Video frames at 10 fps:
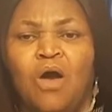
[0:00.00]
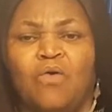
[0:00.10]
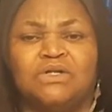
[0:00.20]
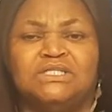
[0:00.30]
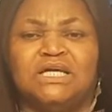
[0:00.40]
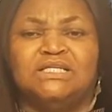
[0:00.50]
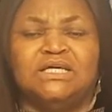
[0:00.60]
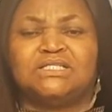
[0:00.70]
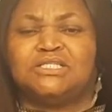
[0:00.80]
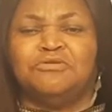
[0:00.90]
who did
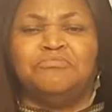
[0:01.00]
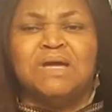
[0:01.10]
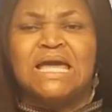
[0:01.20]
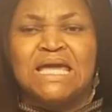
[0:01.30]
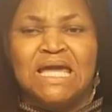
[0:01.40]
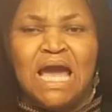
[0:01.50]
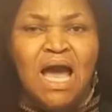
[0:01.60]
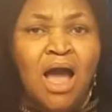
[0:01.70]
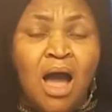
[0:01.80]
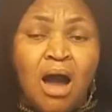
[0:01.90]
this to me?
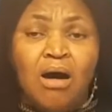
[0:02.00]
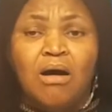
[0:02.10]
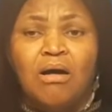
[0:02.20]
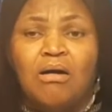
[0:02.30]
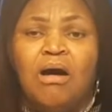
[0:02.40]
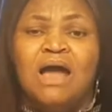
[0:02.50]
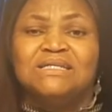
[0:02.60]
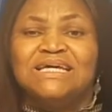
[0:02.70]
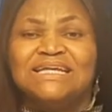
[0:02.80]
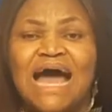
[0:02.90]
Oh,
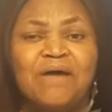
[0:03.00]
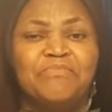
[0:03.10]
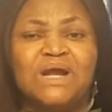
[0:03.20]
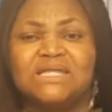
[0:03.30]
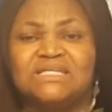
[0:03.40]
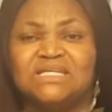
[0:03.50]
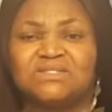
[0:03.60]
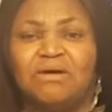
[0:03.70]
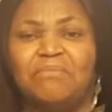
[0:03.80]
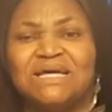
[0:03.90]
did I bring
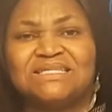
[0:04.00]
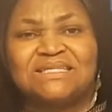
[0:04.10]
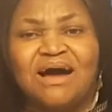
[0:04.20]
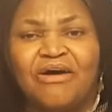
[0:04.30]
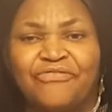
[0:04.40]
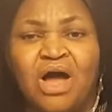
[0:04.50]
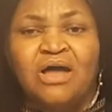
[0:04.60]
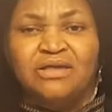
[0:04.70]
this on myself?